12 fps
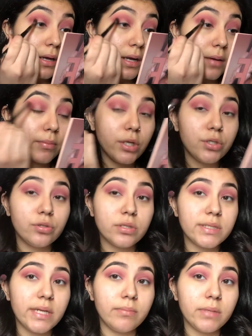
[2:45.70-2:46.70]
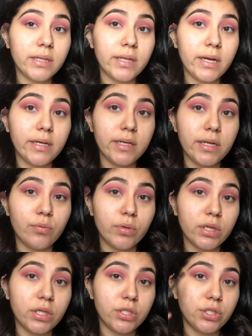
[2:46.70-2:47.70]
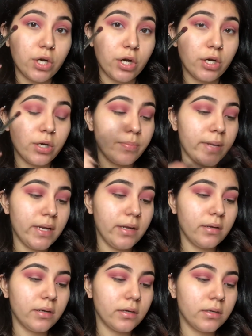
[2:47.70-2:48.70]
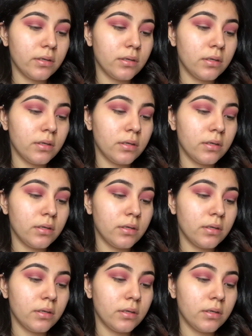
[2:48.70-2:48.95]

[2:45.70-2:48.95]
And I'm going to do the same thing that I did with the darker pink,